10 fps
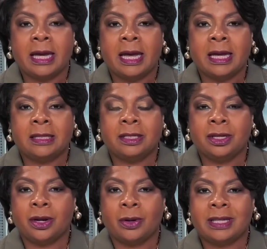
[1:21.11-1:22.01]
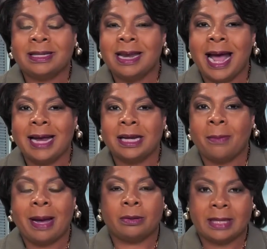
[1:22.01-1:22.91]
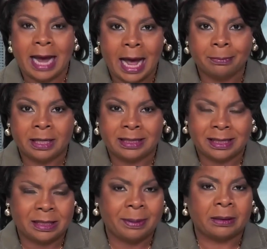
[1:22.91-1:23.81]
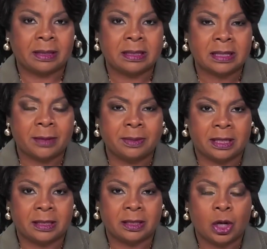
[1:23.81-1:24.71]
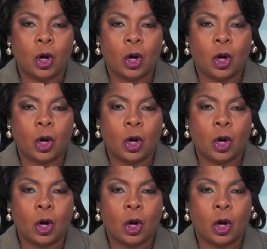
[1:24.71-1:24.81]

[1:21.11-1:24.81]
it's not about the optics, it's about the substance.